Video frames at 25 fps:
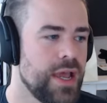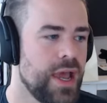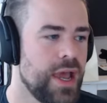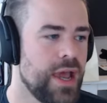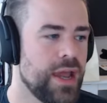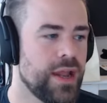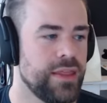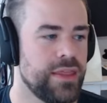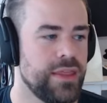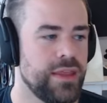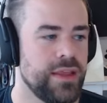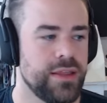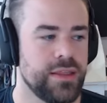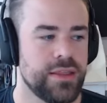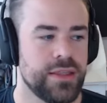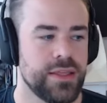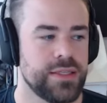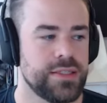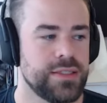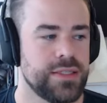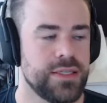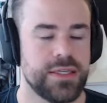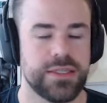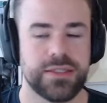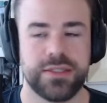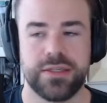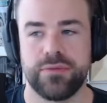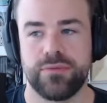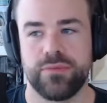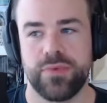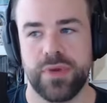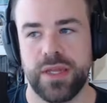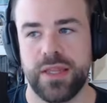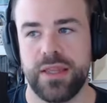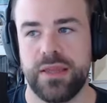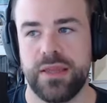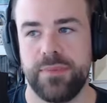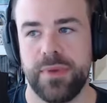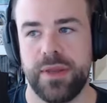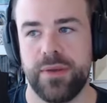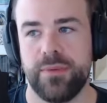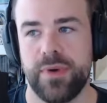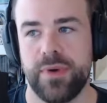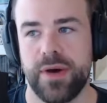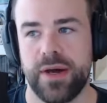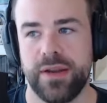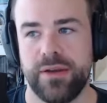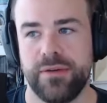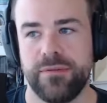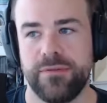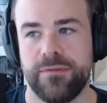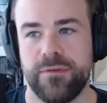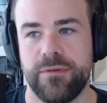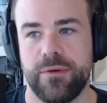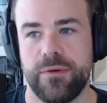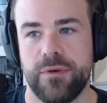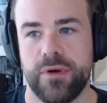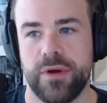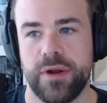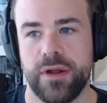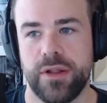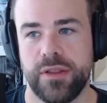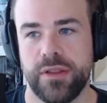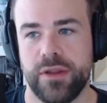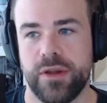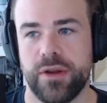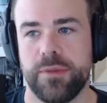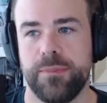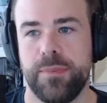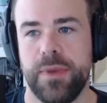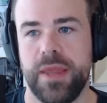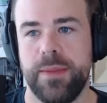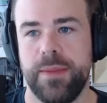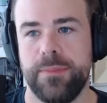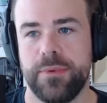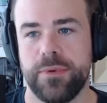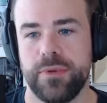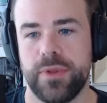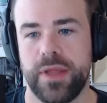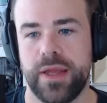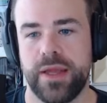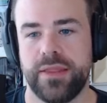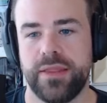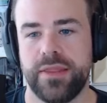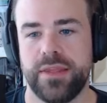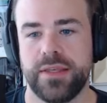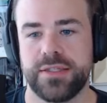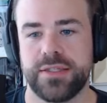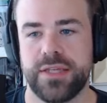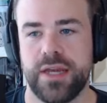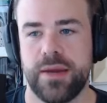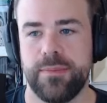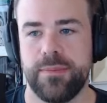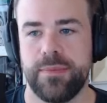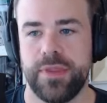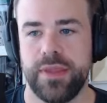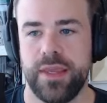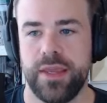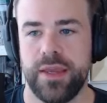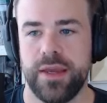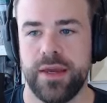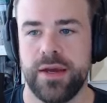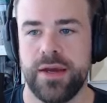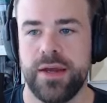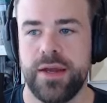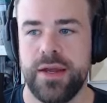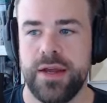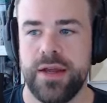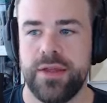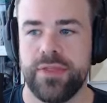And I think this is a really big one for a lot of people at this time of the year.